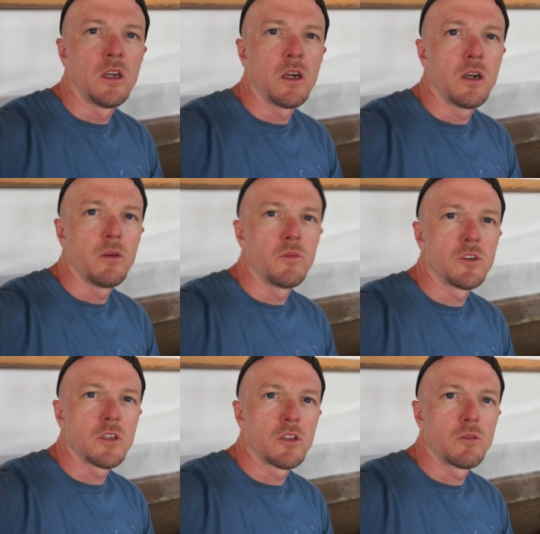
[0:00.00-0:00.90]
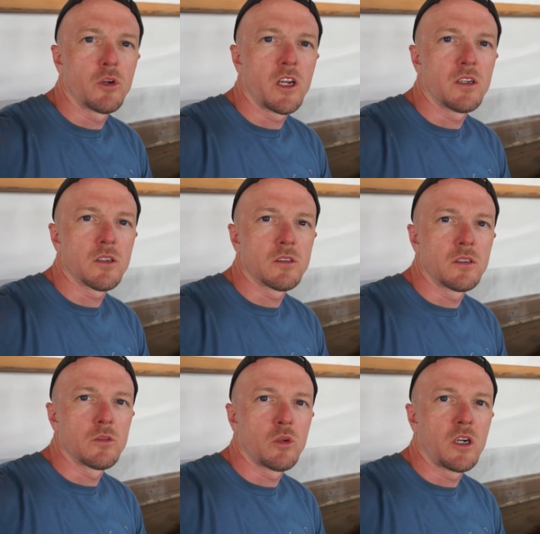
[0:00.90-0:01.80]
Um, there's other products
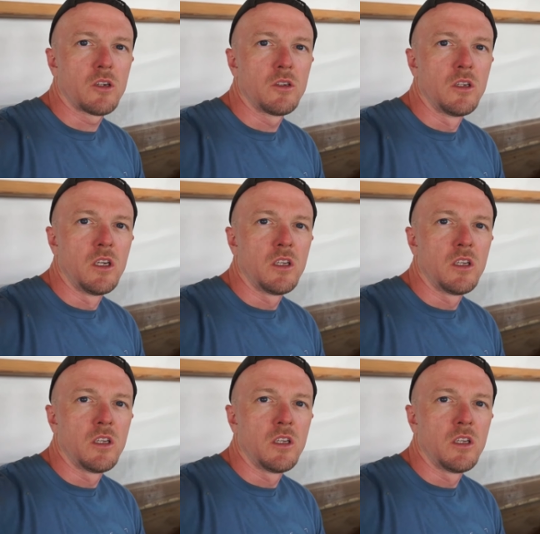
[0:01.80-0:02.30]
as well